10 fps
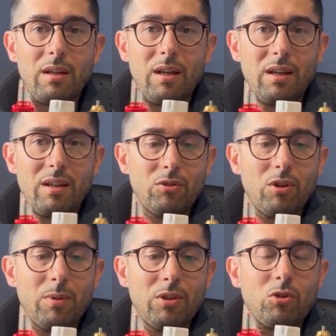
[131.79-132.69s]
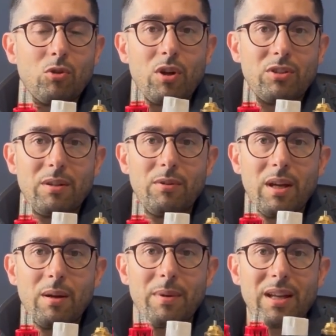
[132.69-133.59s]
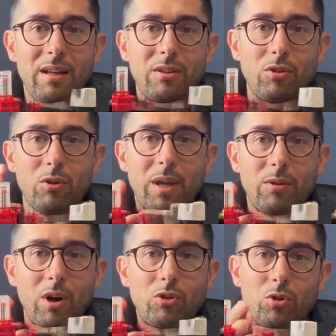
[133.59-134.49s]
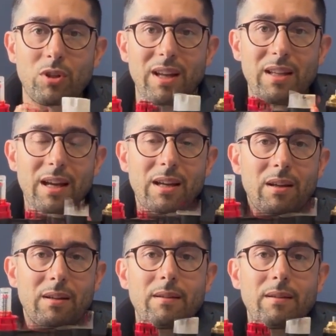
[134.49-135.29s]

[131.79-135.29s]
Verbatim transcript: a 3 plus 2 concept, meaning a three-way module and a